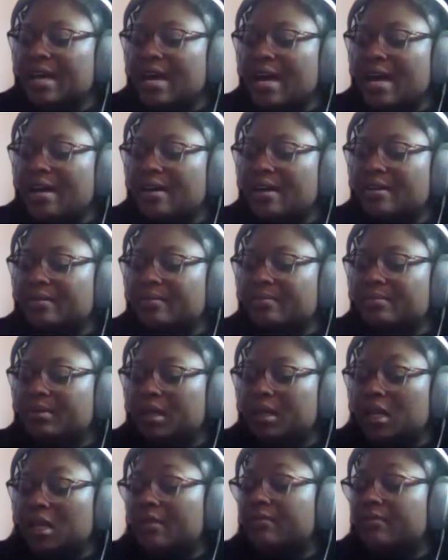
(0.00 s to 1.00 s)
that
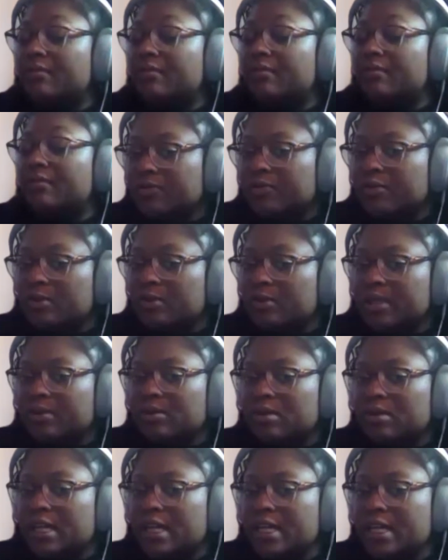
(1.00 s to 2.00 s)
behavior is a form of
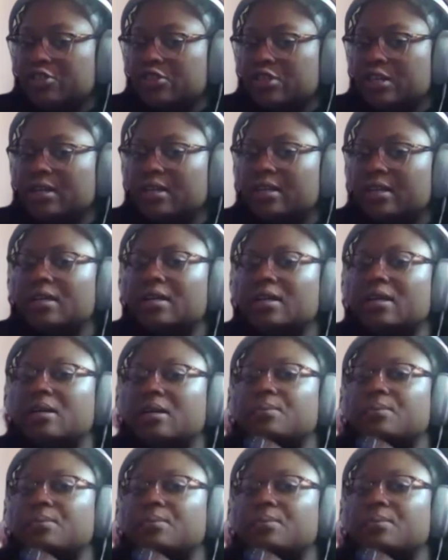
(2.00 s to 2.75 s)
communication,